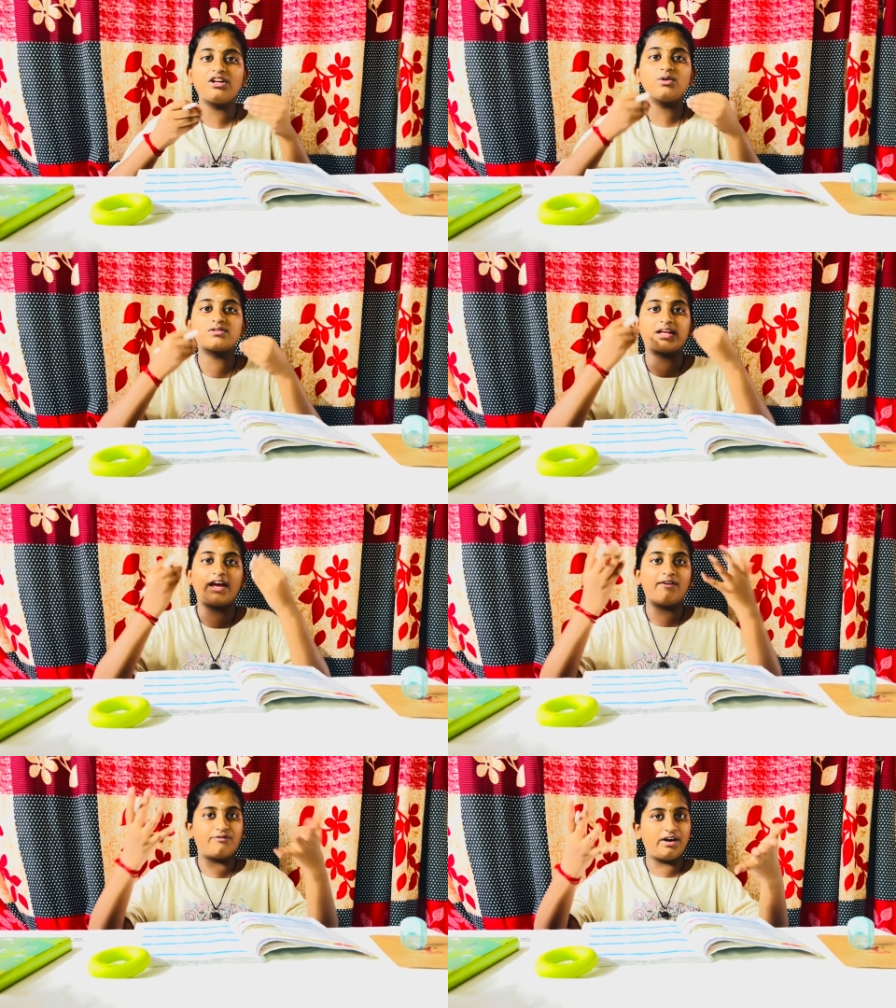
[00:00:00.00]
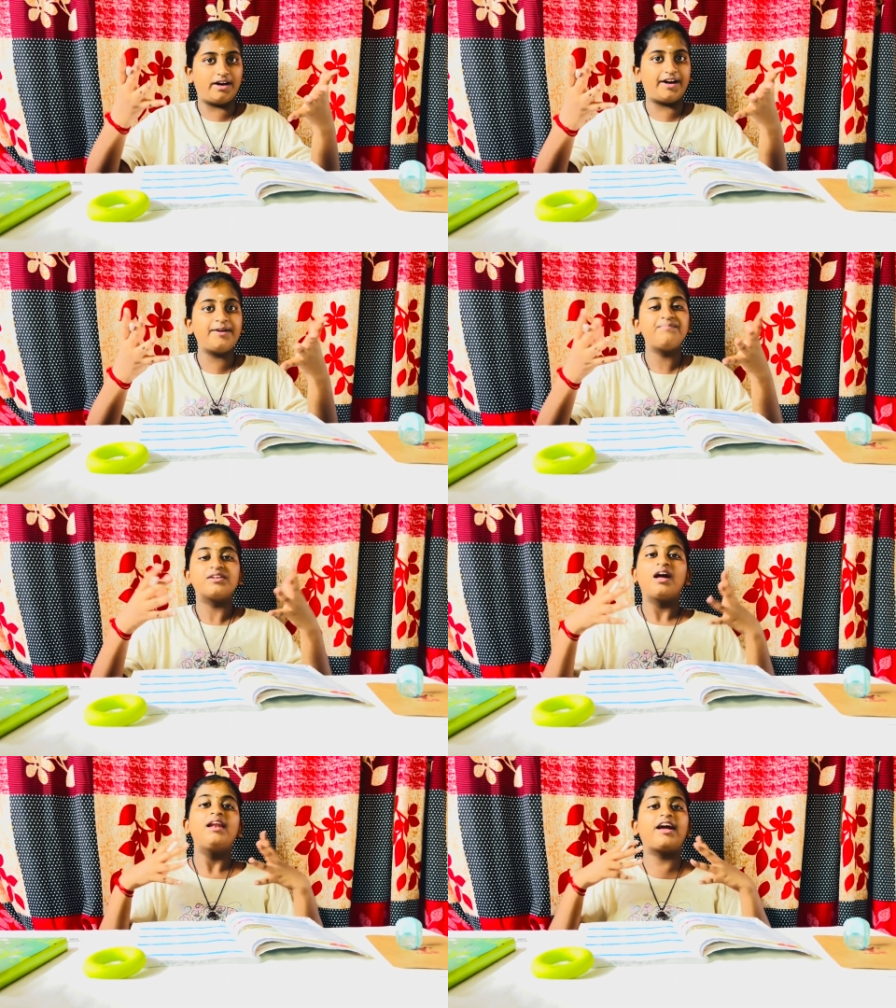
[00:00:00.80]
you say a word,
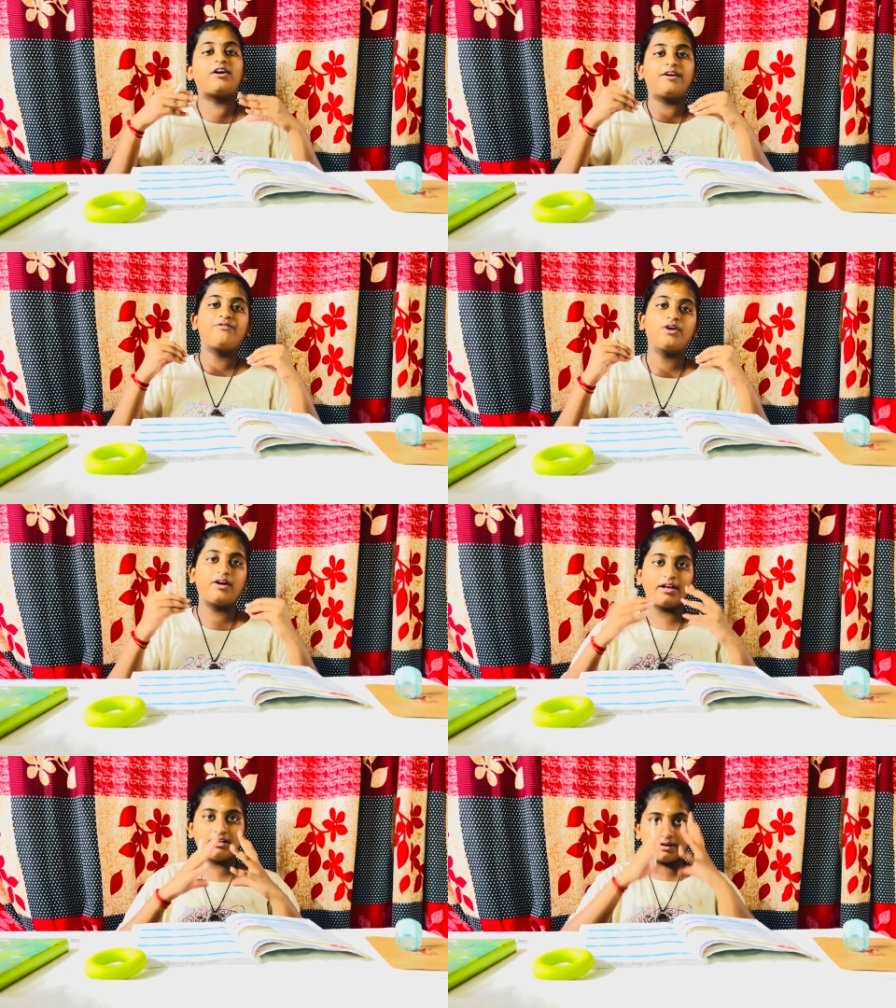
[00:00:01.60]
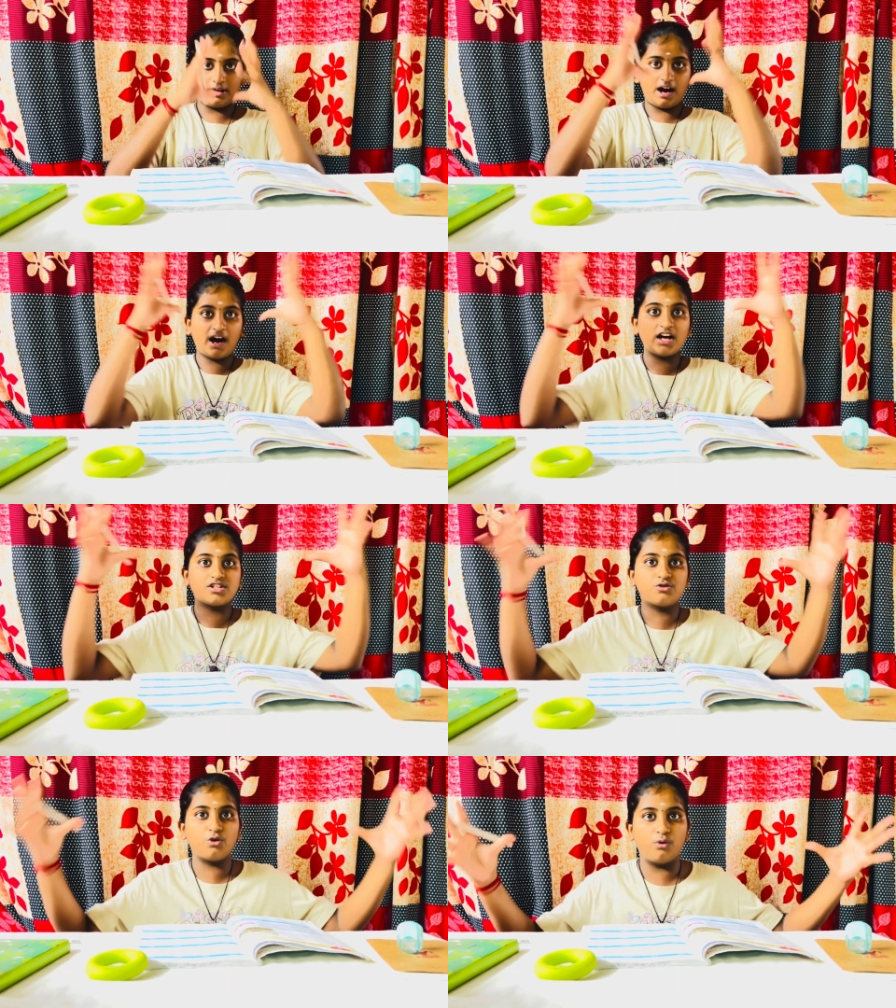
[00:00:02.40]
like if you are in a
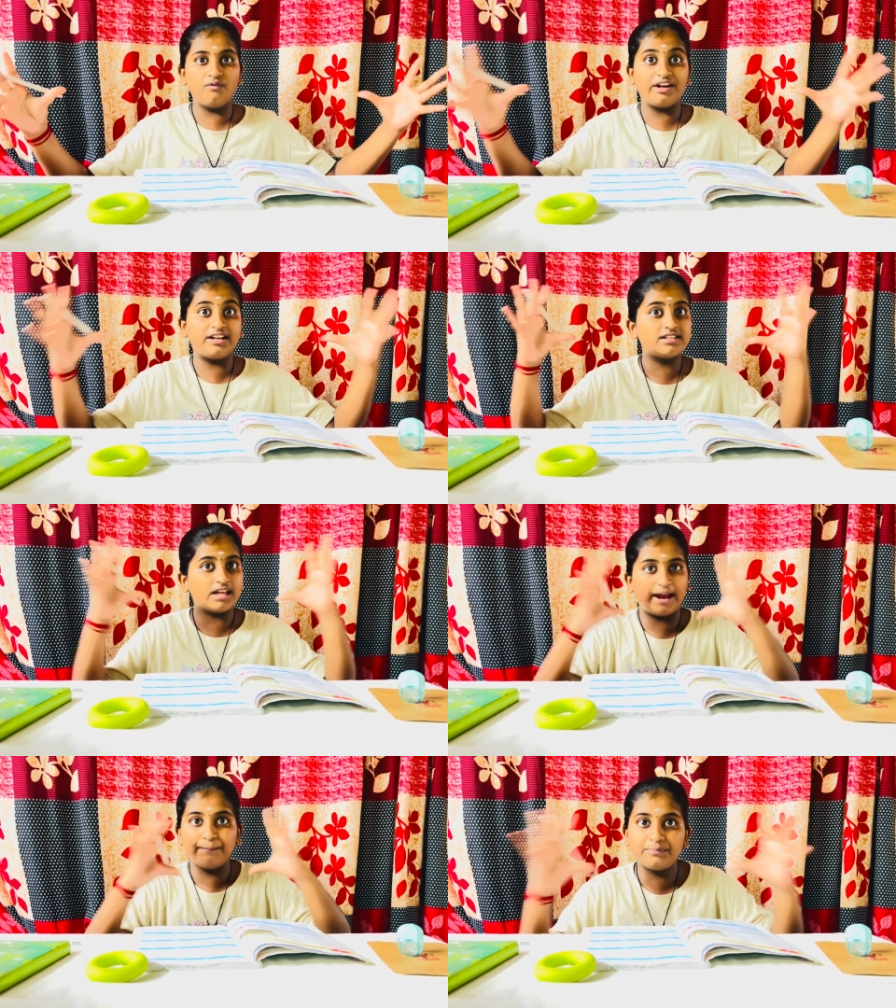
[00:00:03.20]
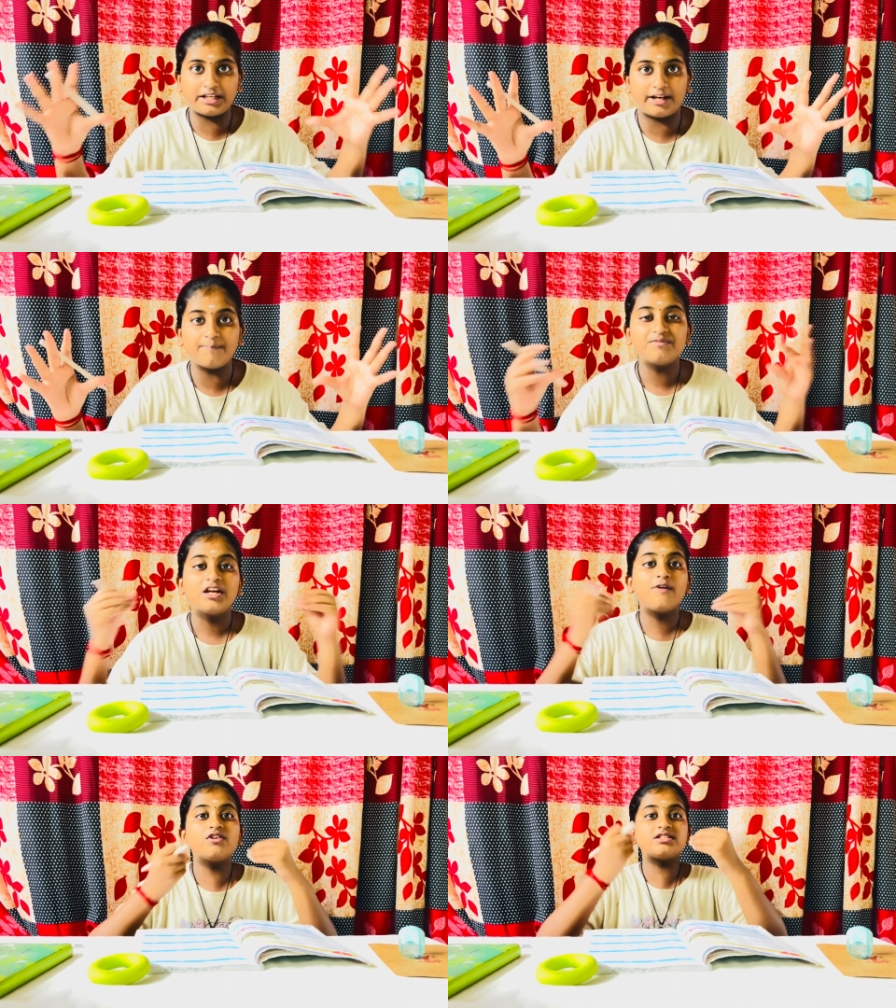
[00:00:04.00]
large room where it is empty,
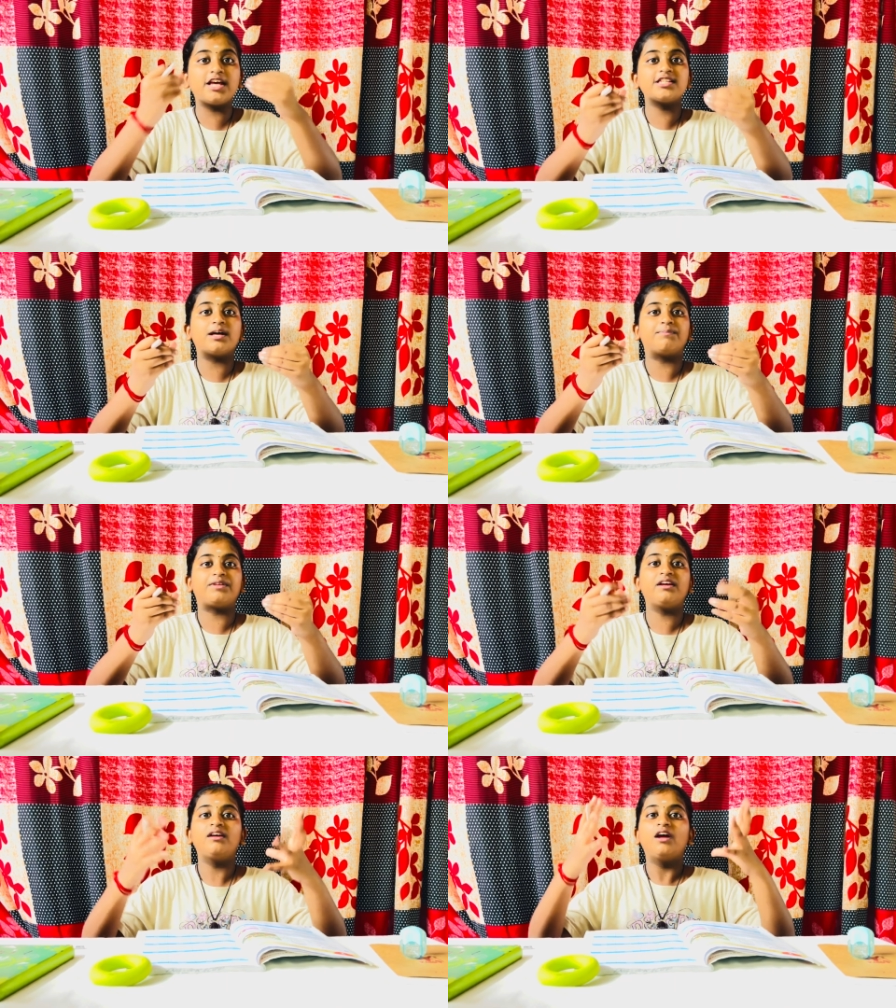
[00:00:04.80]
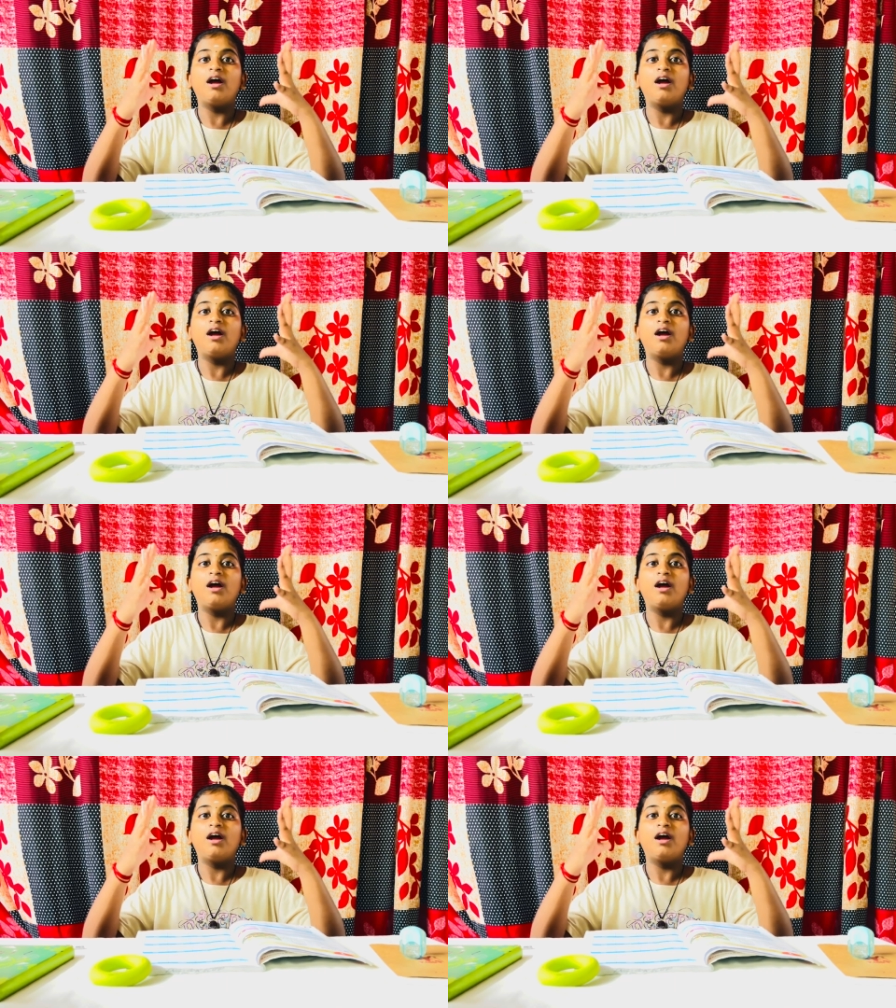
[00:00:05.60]
if you say something,